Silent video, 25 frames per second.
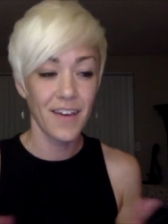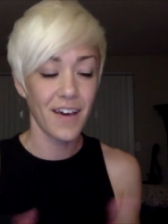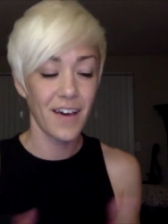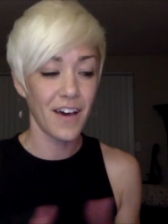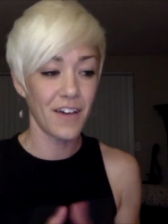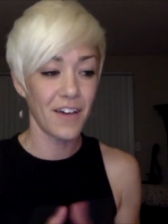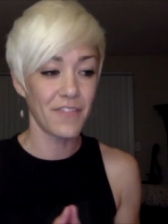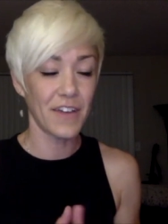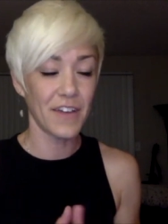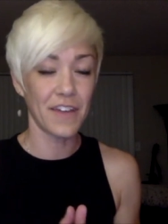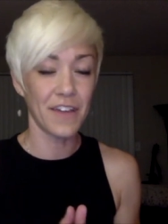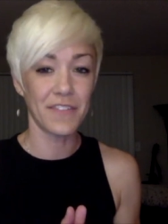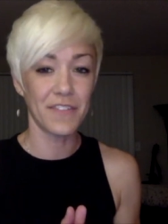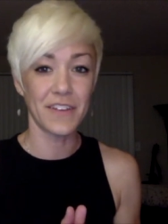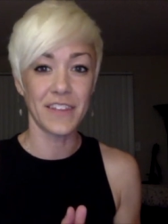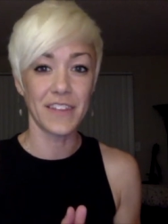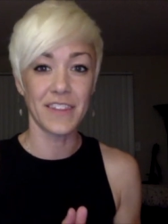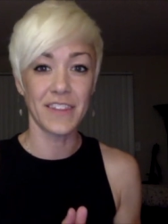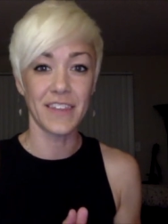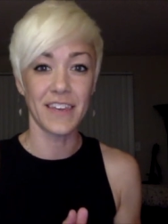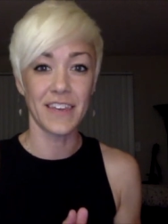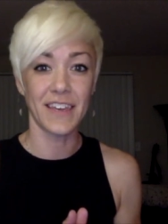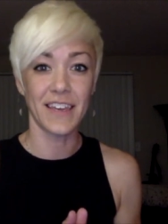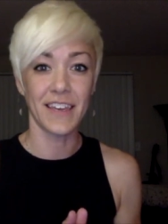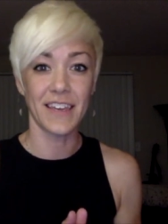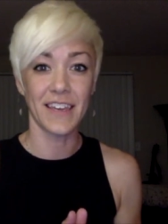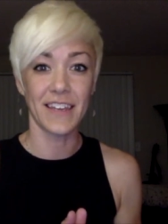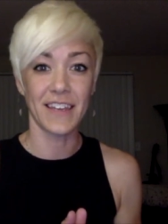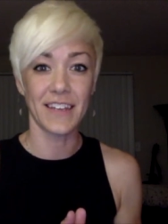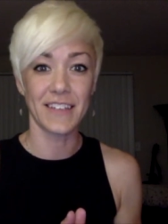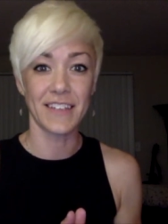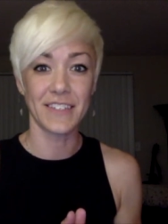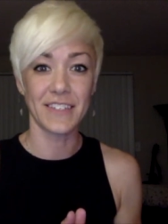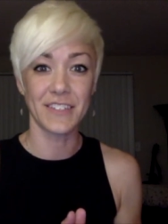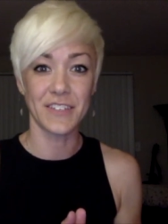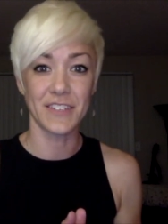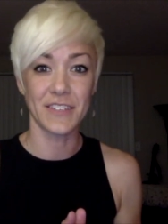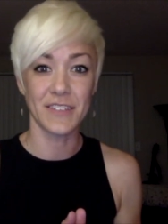of everything and
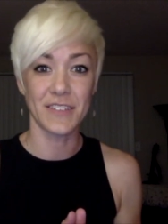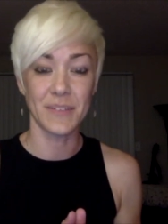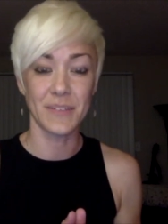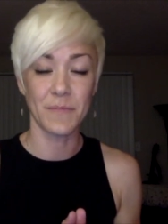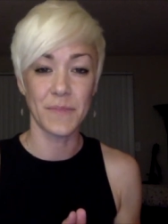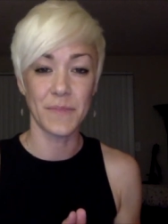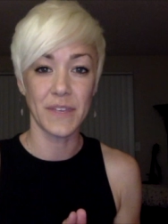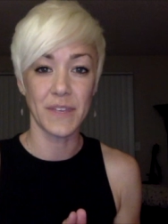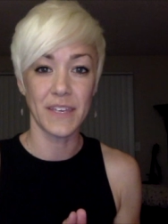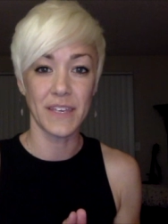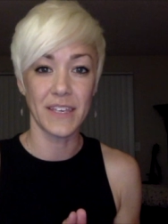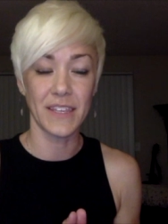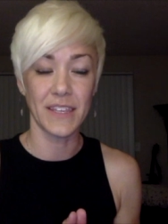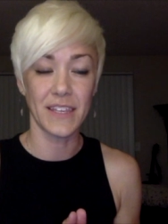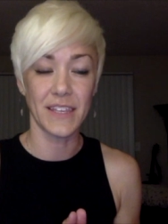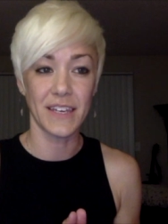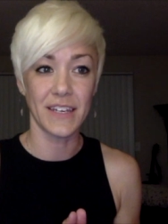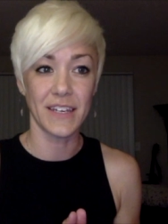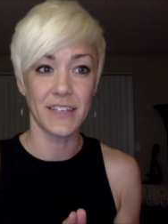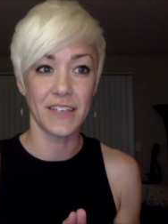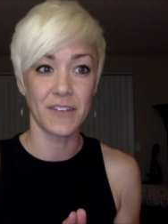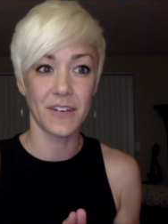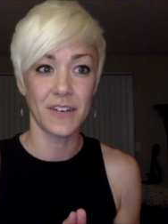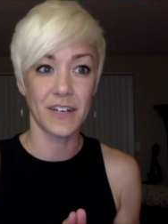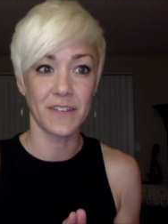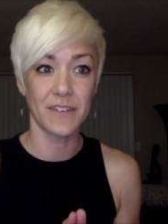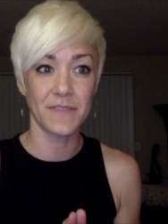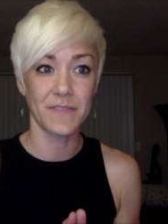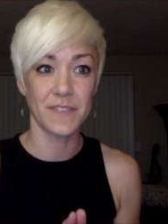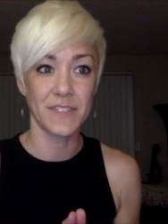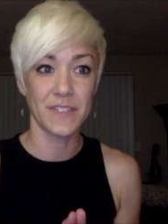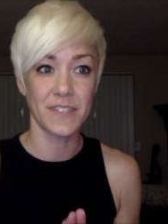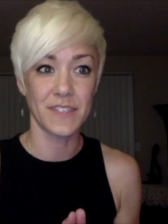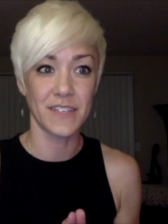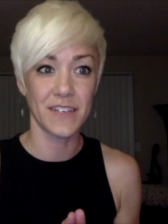it's just something that you have